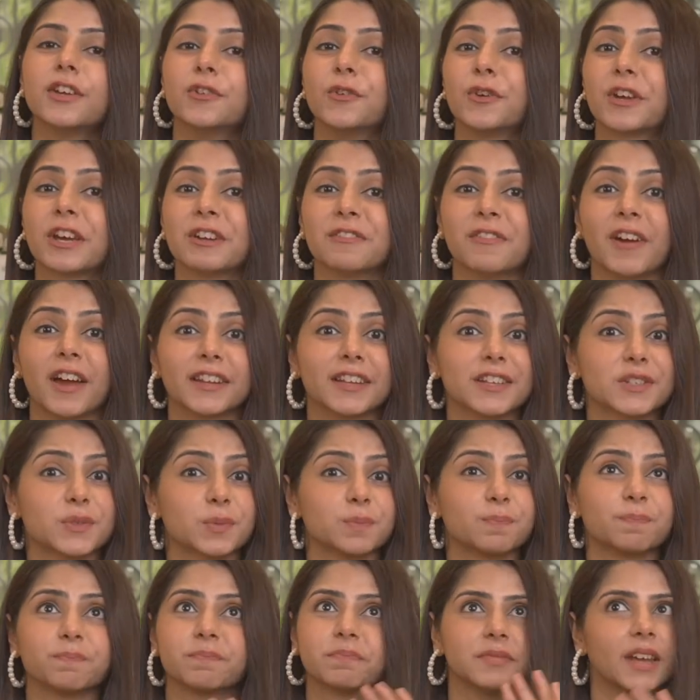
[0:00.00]
you can wear this
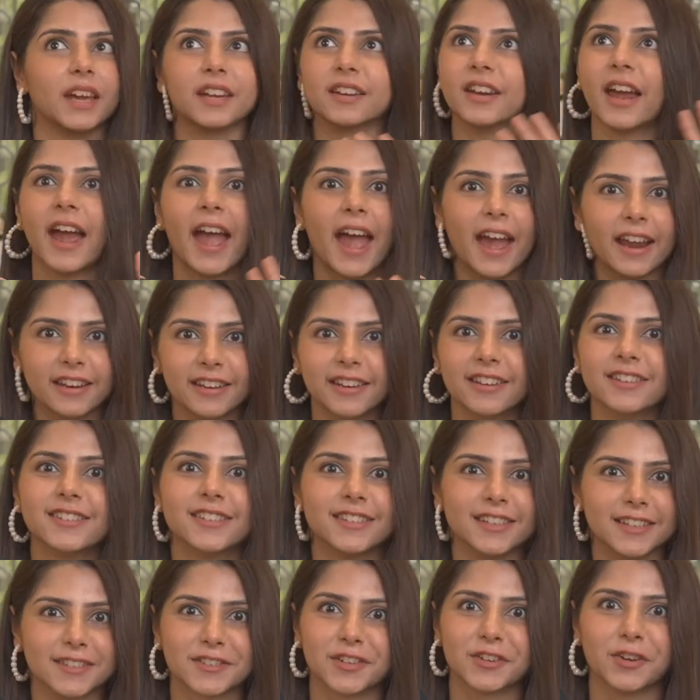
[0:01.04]
in any
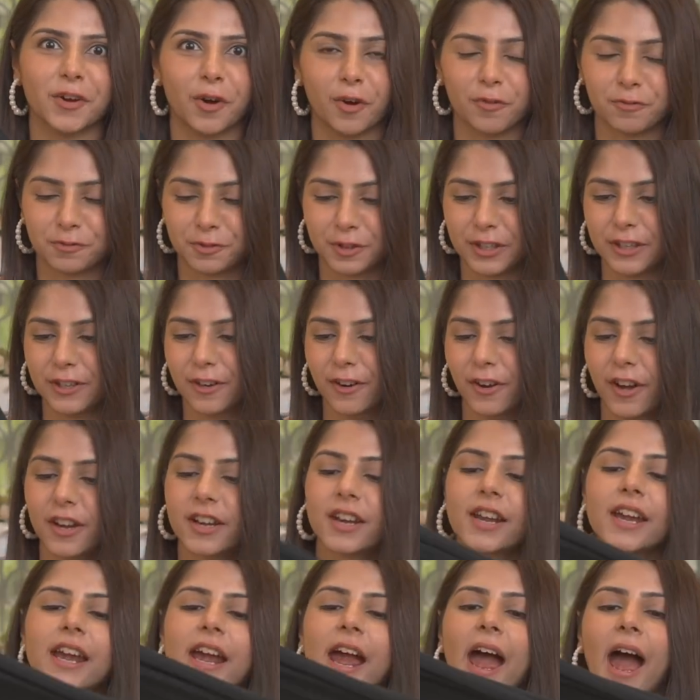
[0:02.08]
season of the year,
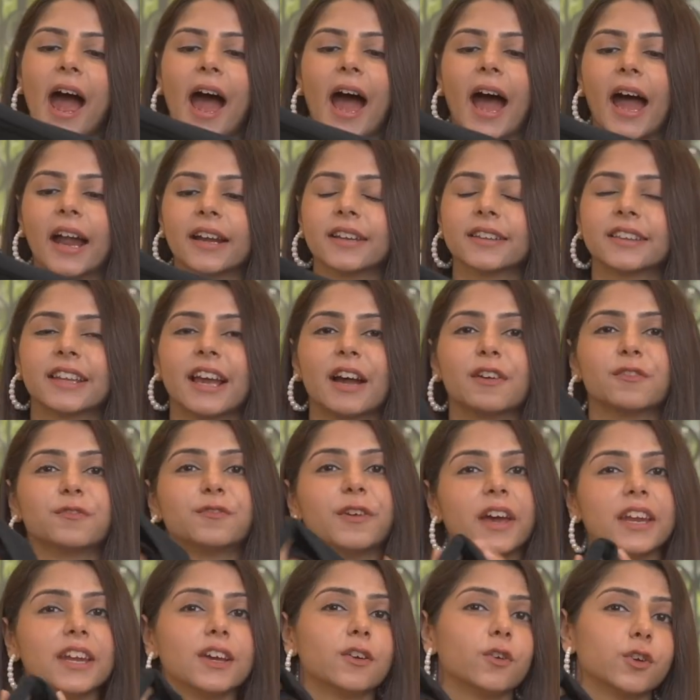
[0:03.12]
and they are
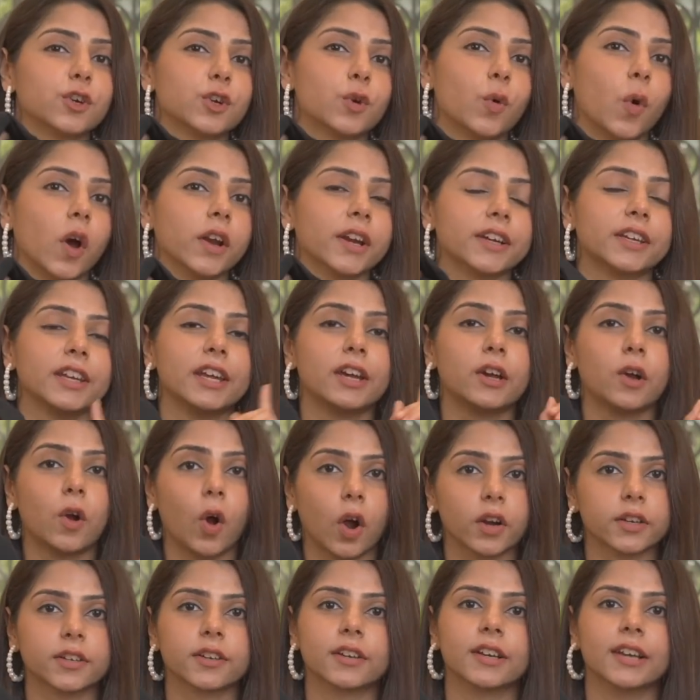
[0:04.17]
very good quality
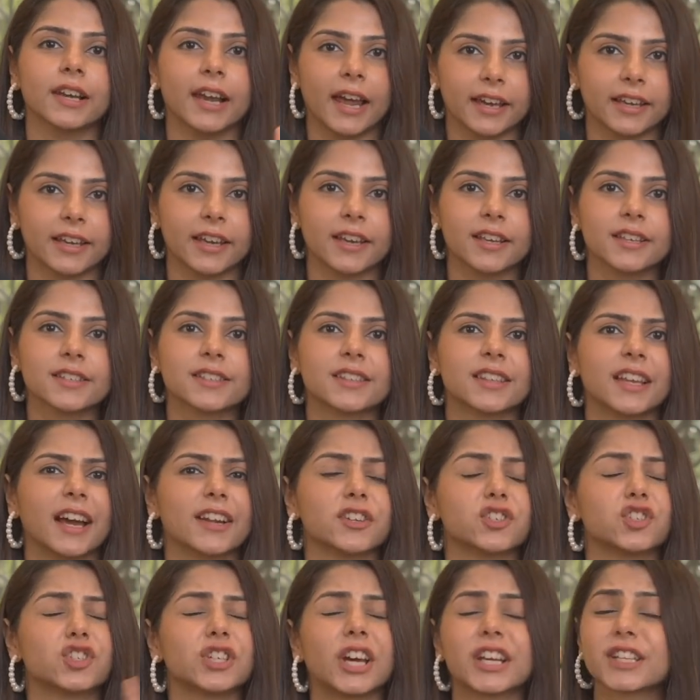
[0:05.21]
cotton leggings. They
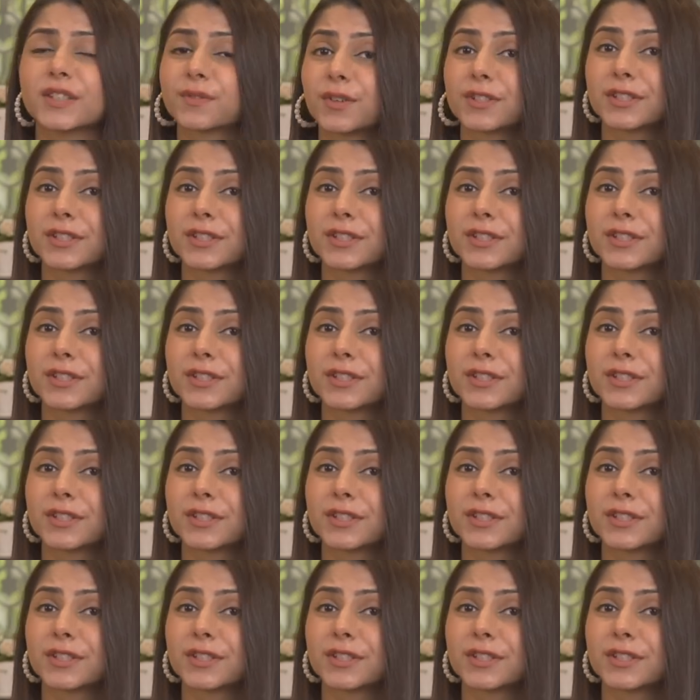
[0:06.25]
are just for